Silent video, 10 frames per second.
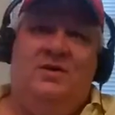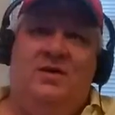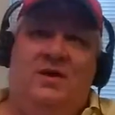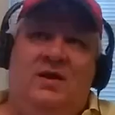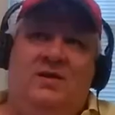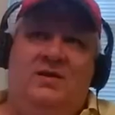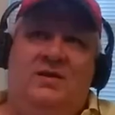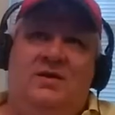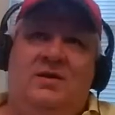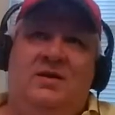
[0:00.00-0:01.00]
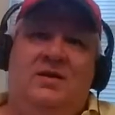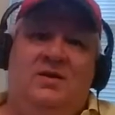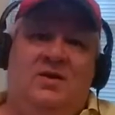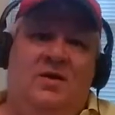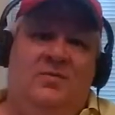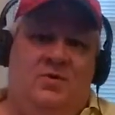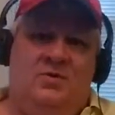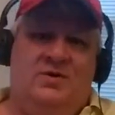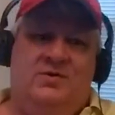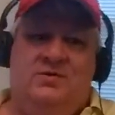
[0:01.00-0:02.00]
and of
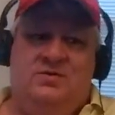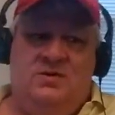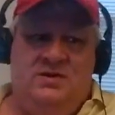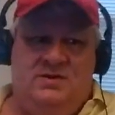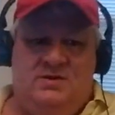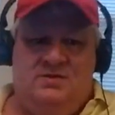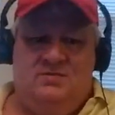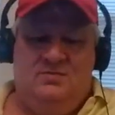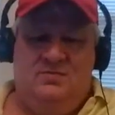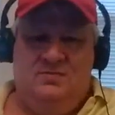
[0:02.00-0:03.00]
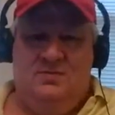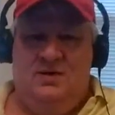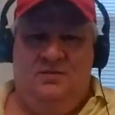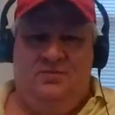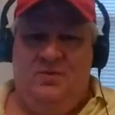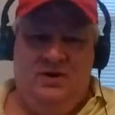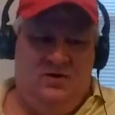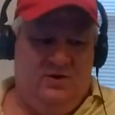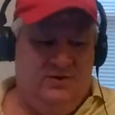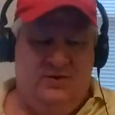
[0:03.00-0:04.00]
course, if we
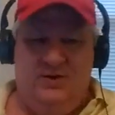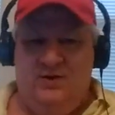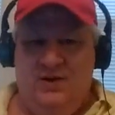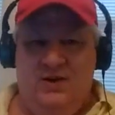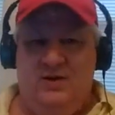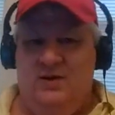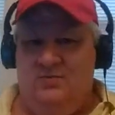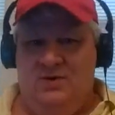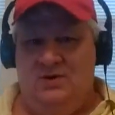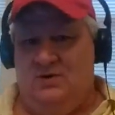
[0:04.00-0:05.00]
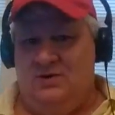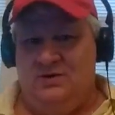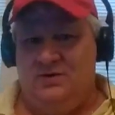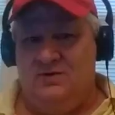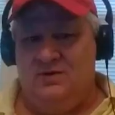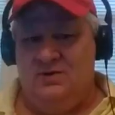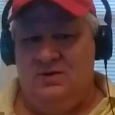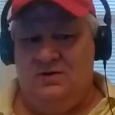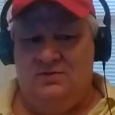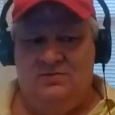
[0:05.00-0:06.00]
lost internet and we lost,
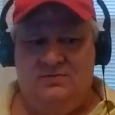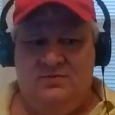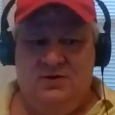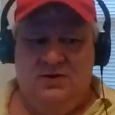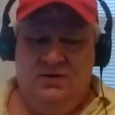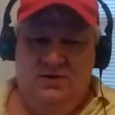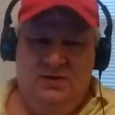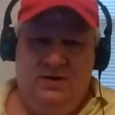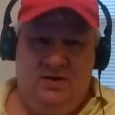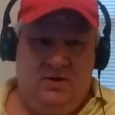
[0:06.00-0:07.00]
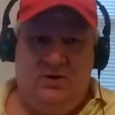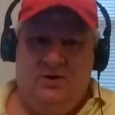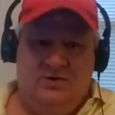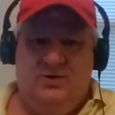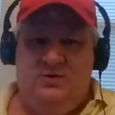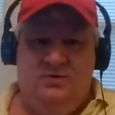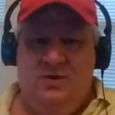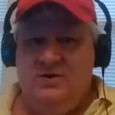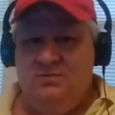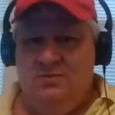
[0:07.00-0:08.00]
in our current
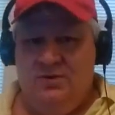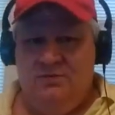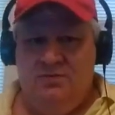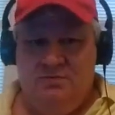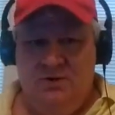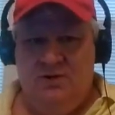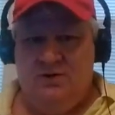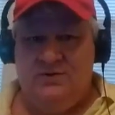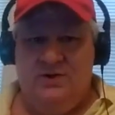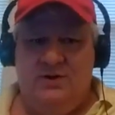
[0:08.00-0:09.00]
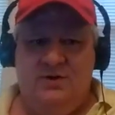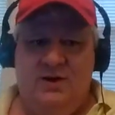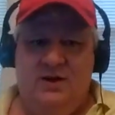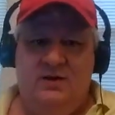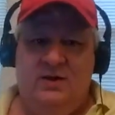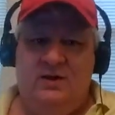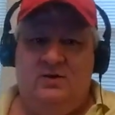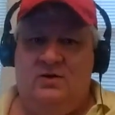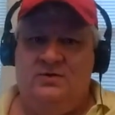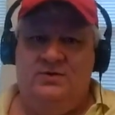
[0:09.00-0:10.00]
situation, both of them, if we lost internet and
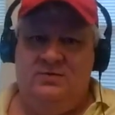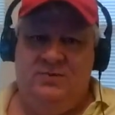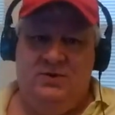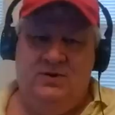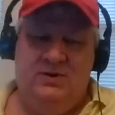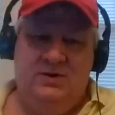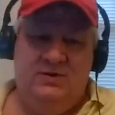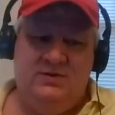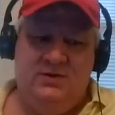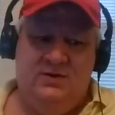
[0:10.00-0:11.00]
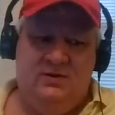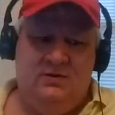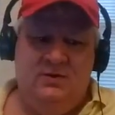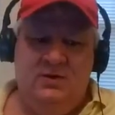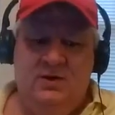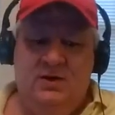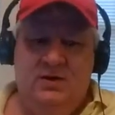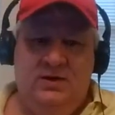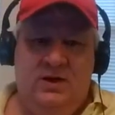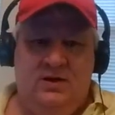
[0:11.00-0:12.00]
lost the ability to sell,
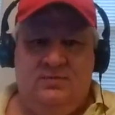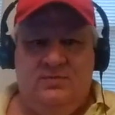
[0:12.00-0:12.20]
yeah,